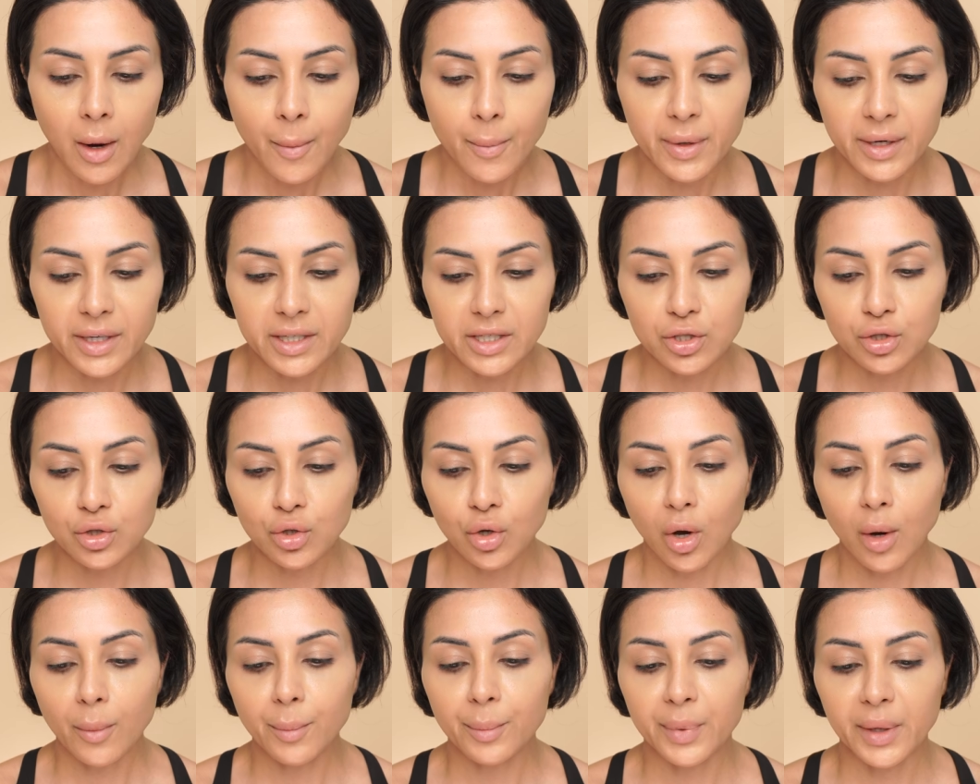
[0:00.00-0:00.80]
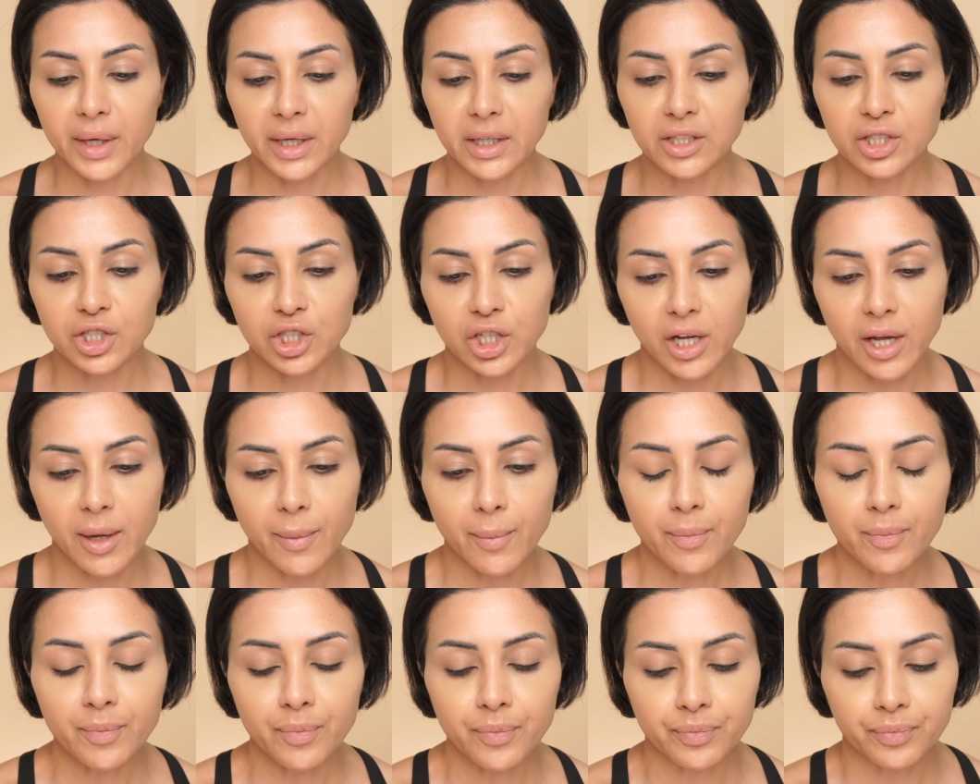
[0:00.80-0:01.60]
But it's not a big
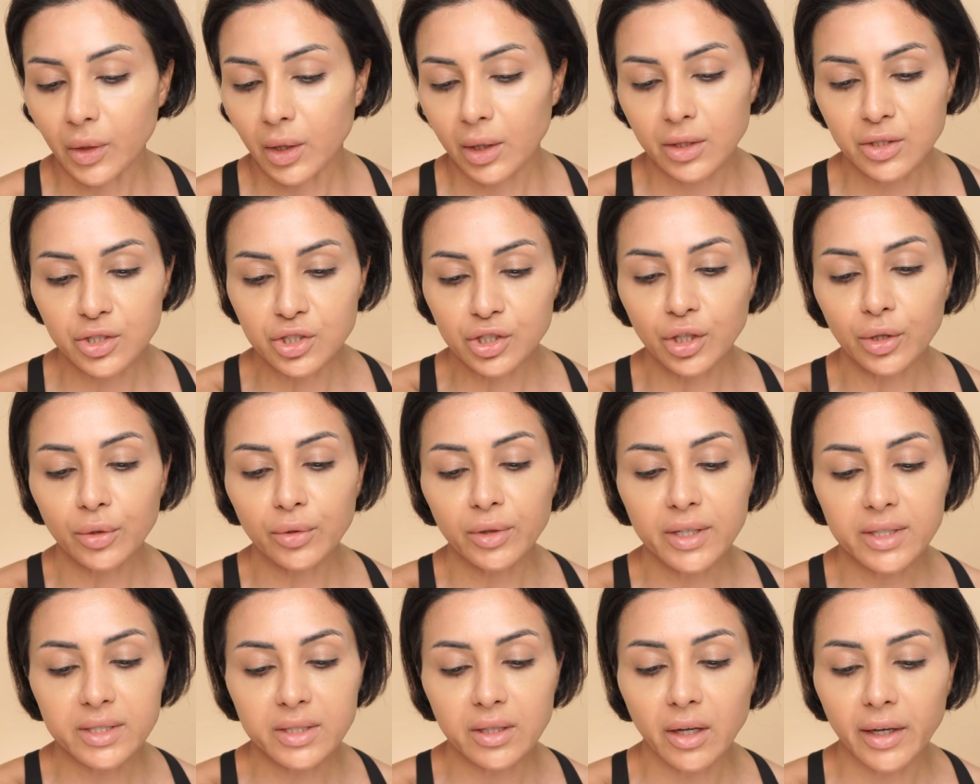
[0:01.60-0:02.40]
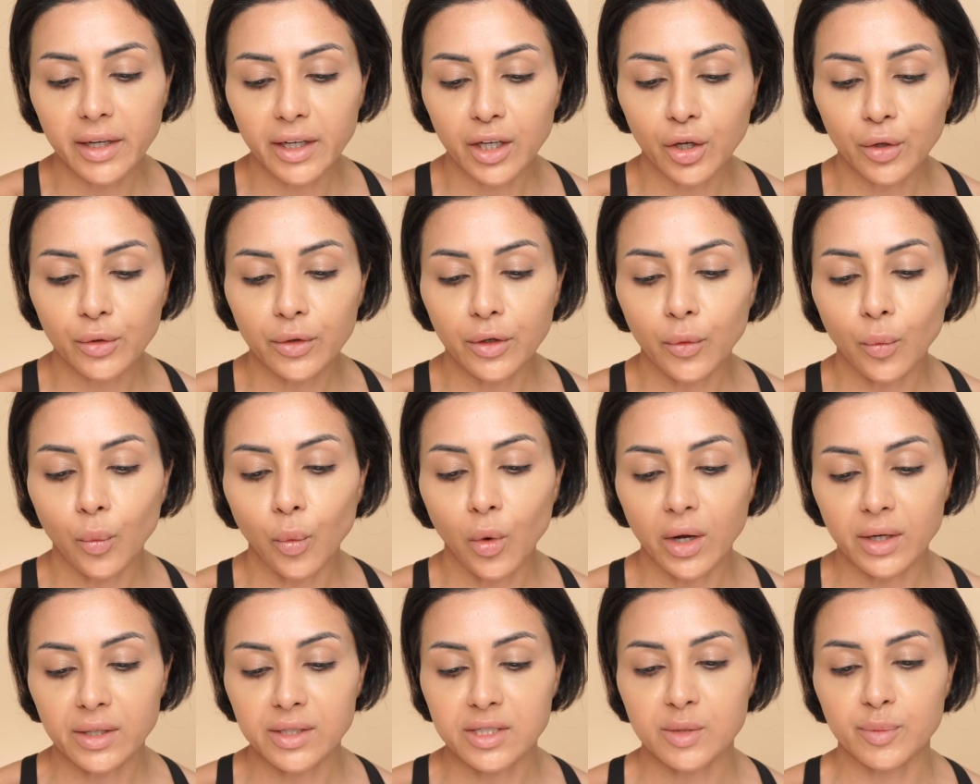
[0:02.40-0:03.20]
gym, so there's like only
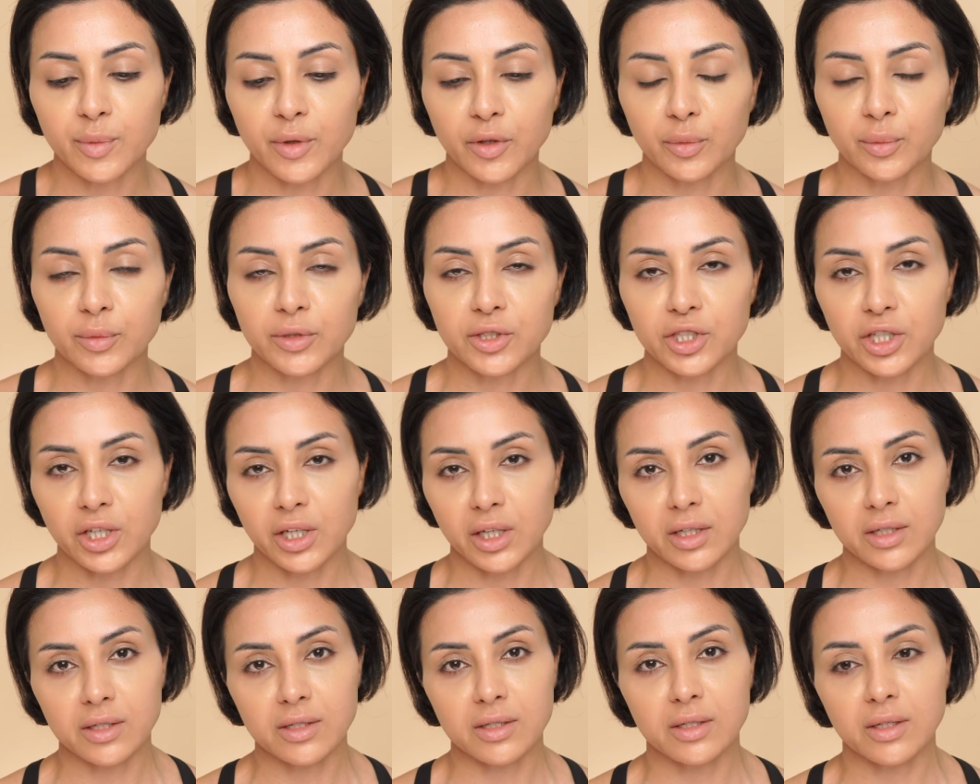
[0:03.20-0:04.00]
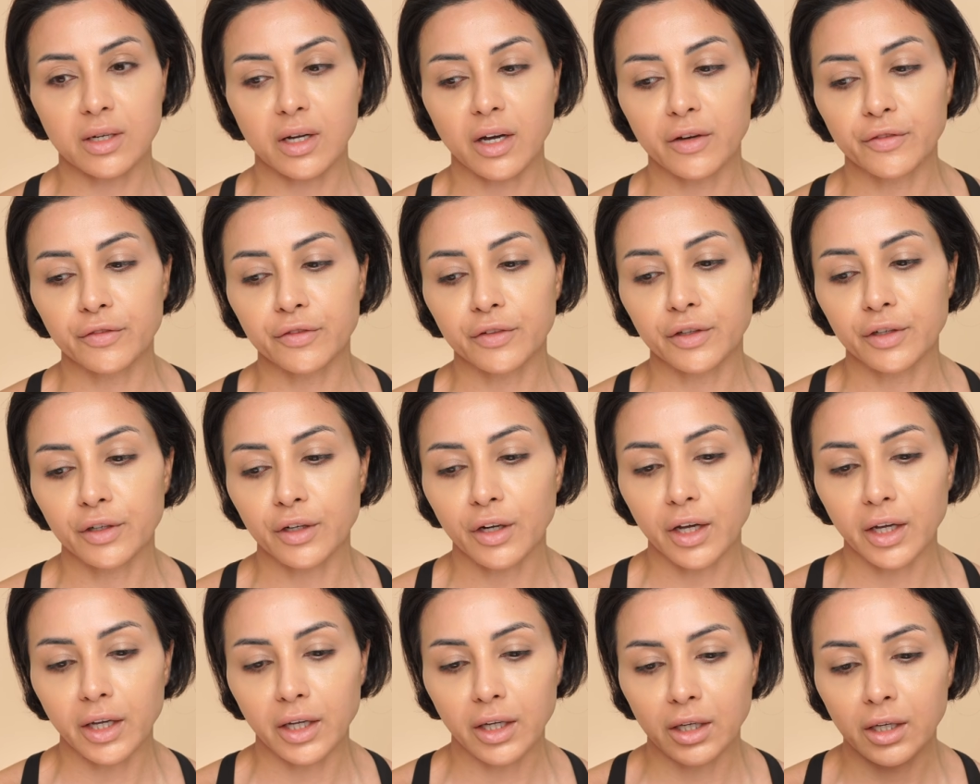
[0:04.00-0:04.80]
one Smith machine and stuff, and
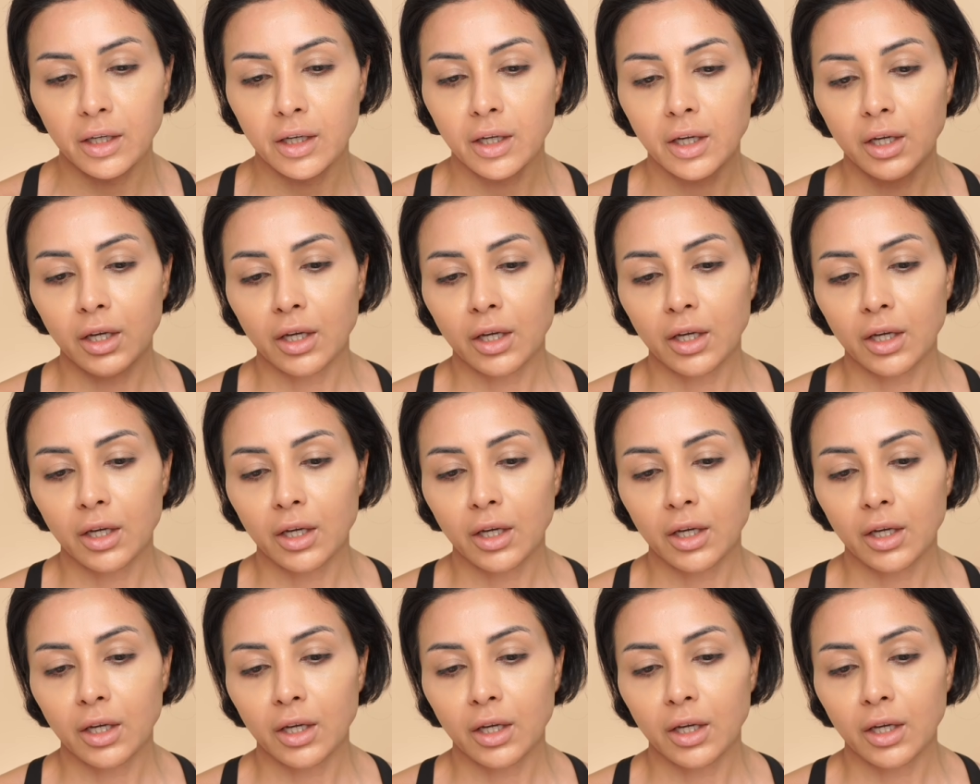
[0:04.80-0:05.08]
like